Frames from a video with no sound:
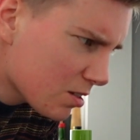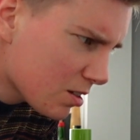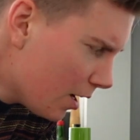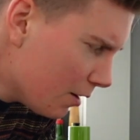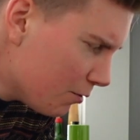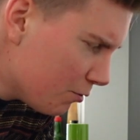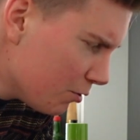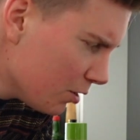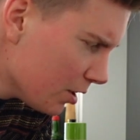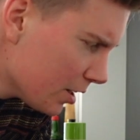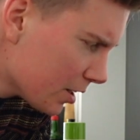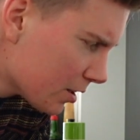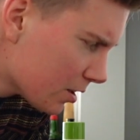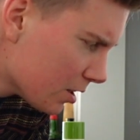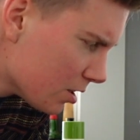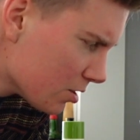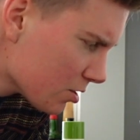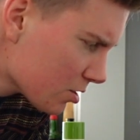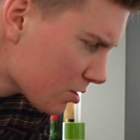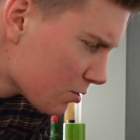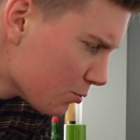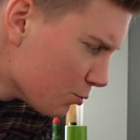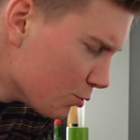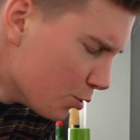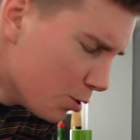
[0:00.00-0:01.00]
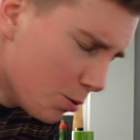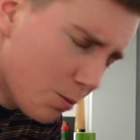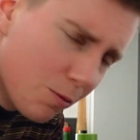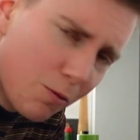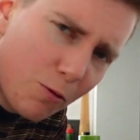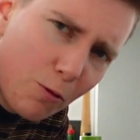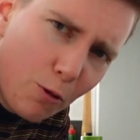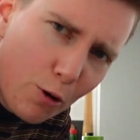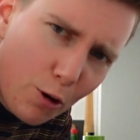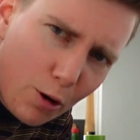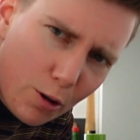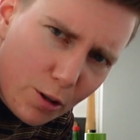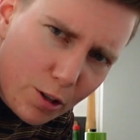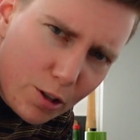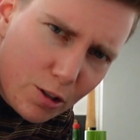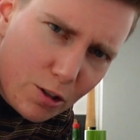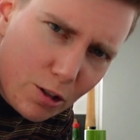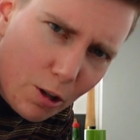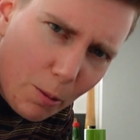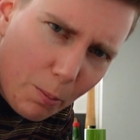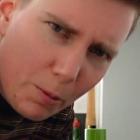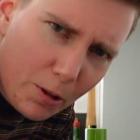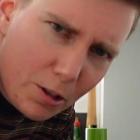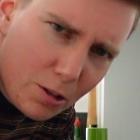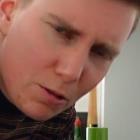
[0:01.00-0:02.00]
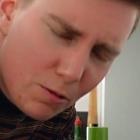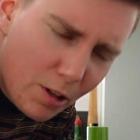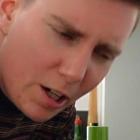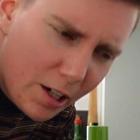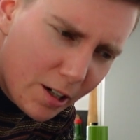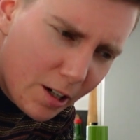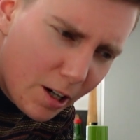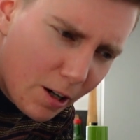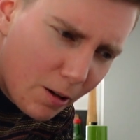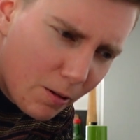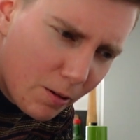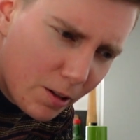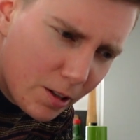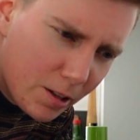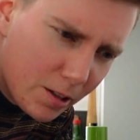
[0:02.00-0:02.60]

I feel like there's room for other topics right now,